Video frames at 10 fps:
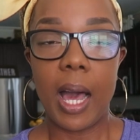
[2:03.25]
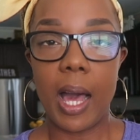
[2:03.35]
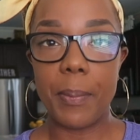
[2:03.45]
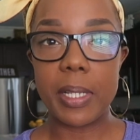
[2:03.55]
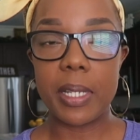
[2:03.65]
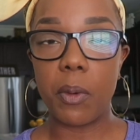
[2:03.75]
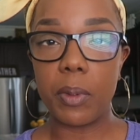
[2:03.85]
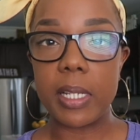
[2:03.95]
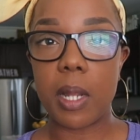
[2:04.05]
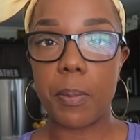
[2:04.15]
Um, it's not
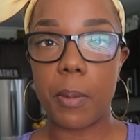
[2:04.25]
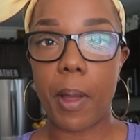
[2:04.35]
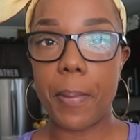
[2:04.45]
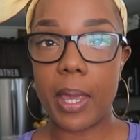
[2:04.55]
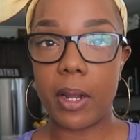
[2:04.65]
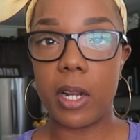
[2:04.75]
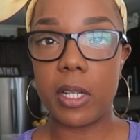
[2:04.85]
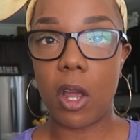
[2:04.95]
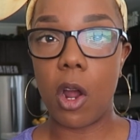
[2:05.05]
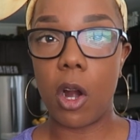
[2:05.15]
really something my
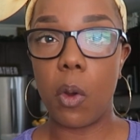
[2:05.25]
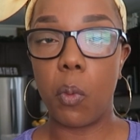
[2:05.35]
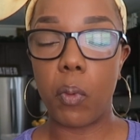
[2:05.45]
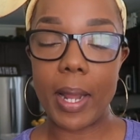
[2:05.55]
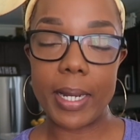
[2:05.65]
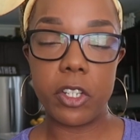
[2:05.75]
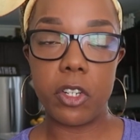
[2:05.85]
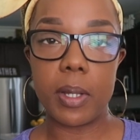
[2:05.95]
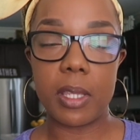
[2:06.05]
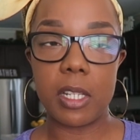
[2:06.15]
parents are ready to
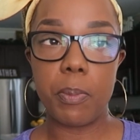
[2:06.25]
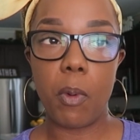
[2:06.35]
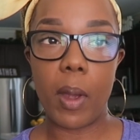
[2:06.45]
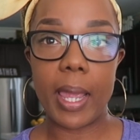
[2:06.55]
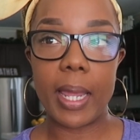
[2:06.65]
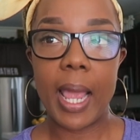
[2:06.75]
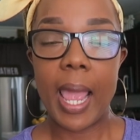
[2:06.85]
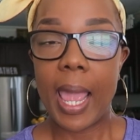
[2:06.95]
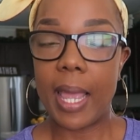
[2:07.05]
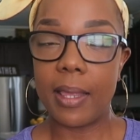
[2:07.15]
do at this point.
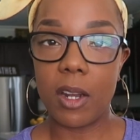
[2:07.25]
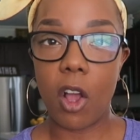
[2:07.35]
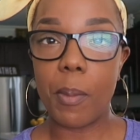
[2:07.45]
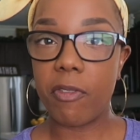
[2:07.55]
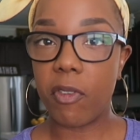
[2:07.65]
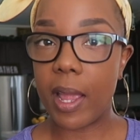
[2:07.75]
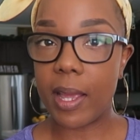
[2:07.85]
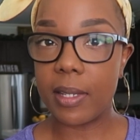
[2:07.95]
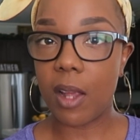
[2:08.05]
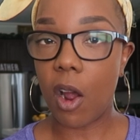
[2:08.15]
And then all my
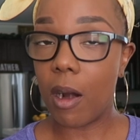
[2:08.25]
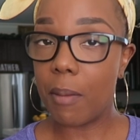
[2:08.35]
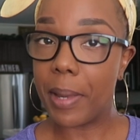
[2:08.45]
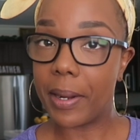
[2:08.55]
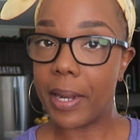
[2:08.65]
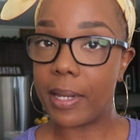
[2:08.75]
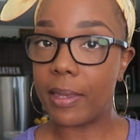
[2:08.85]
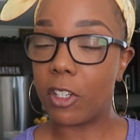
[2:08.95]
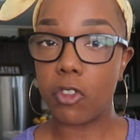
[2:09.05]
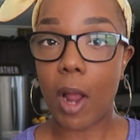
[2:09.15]
friends are married
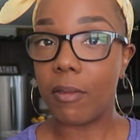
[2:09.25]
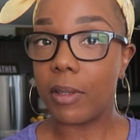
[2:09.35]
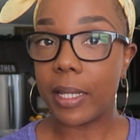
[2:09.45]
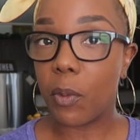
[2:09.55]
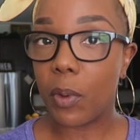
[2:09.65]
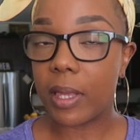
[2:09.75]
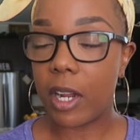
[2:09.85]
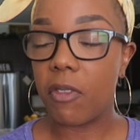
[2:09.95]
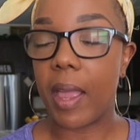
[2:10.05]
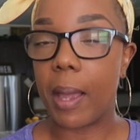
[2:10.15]
and they're traveling with
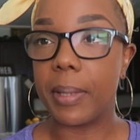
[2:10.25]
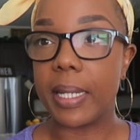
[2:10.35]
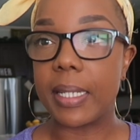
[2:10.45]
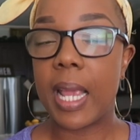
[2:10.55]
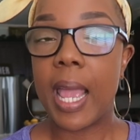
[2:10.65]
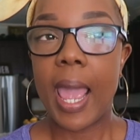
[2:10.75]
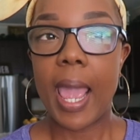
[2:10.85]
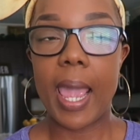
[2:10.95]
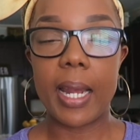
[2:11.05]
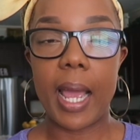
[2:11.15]
their families.
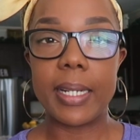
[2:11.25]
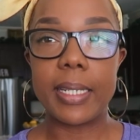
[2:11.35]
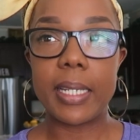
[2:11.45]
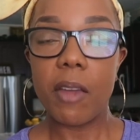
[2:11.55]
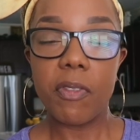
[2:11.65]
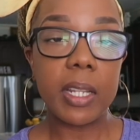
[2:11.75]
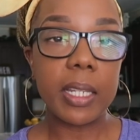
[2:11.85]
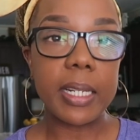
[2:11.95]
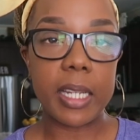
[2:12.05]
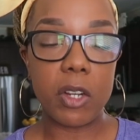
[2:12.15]
And I
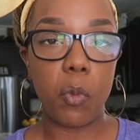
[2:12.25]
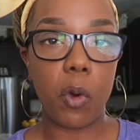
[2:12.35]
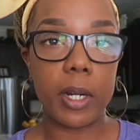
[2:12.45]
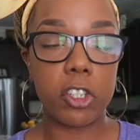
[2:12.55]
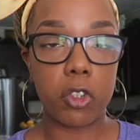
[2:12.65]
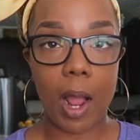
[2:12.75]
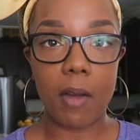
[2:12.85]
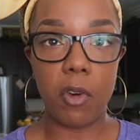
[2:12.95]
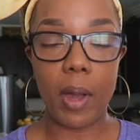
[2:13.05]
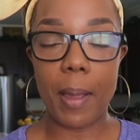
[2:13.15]
definitely didn't want to
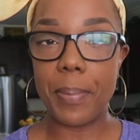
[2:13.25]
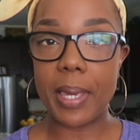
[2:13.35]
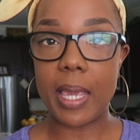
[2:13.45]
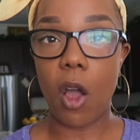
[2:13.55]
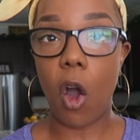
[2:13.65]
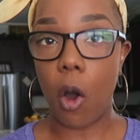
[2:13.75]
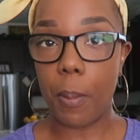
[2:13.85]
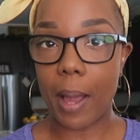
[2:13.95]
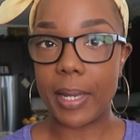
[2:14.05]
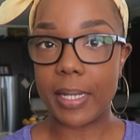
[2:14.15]
travel and be all
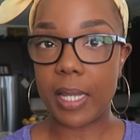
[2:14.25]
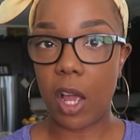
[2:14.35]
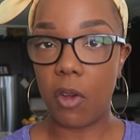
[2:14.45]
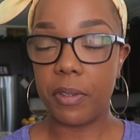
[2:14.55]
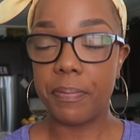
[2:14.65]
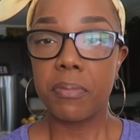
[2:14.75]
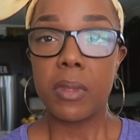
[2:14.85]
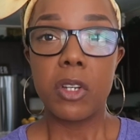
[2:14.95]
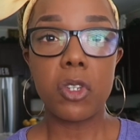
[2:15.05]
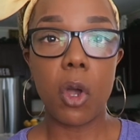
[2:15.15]
by myself.
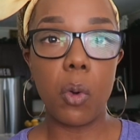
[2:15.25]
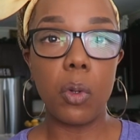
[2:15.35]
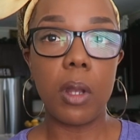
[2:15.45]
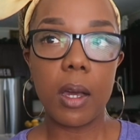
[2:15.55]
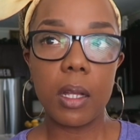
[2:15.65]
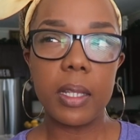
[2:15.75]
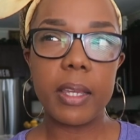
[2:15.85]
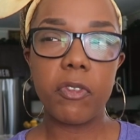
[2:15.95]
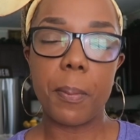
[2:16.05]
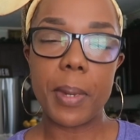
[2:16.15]
So
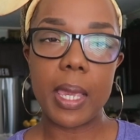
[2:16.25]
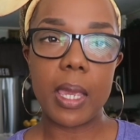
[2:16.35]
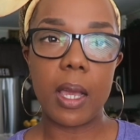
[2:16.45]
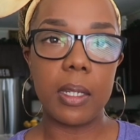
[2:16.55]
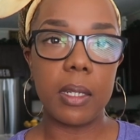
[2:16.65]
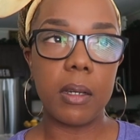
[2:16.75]
luckily for me,